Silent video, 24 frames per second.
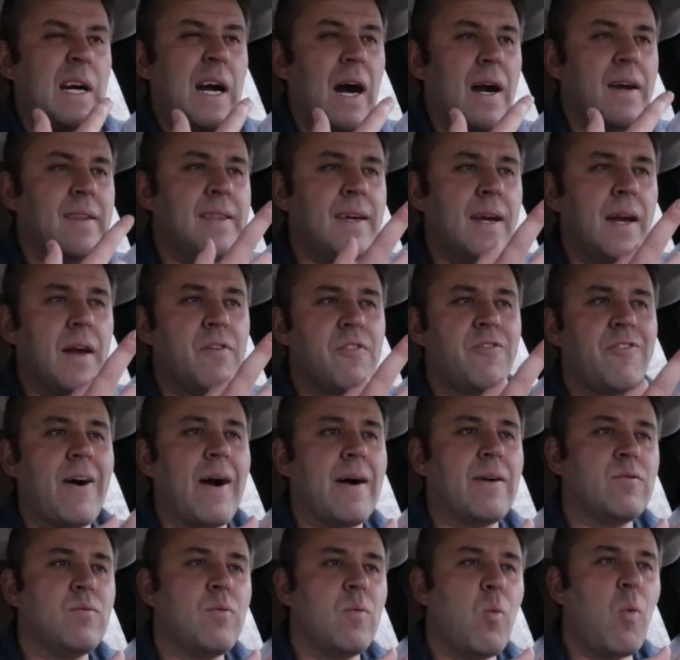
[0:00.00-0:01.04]
I think I
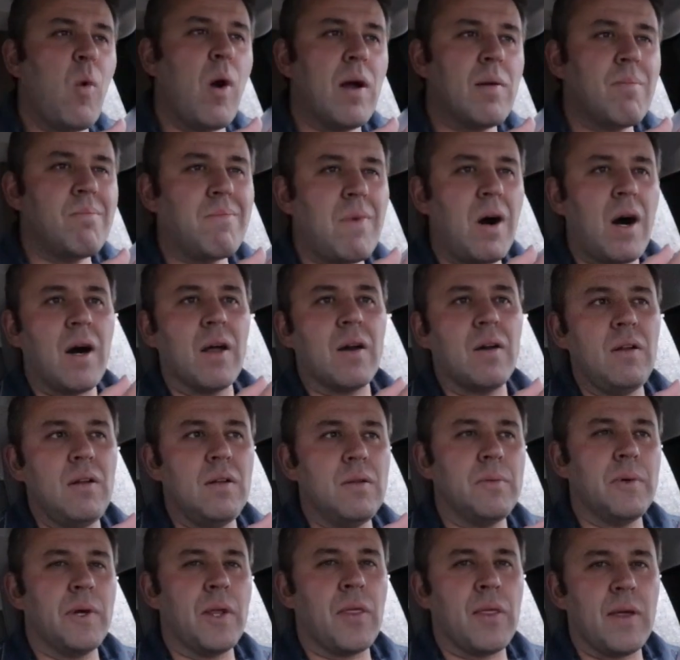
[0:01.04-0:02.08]
found one model
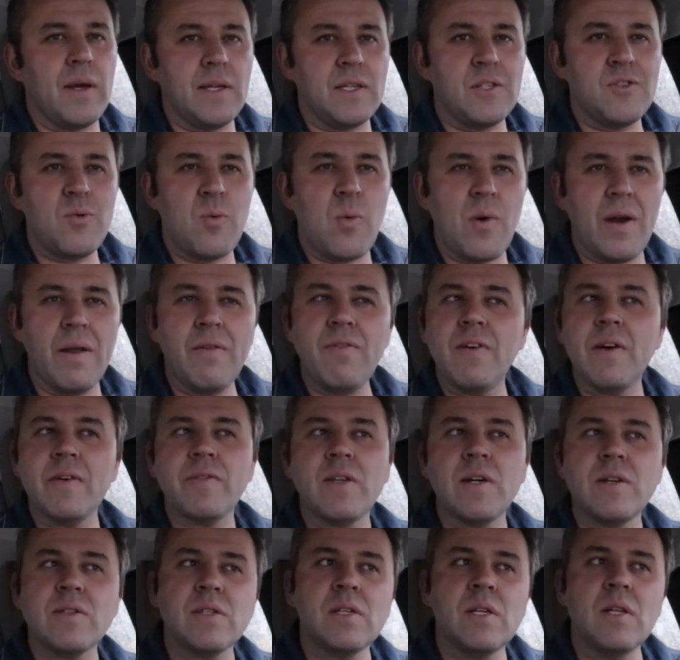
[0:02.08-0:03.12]
with like
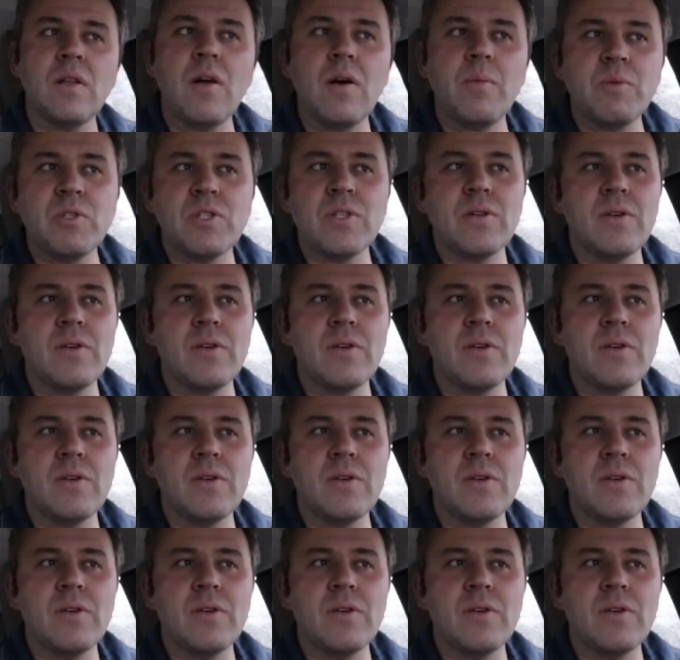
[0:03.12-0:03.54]
25,000 kilometers,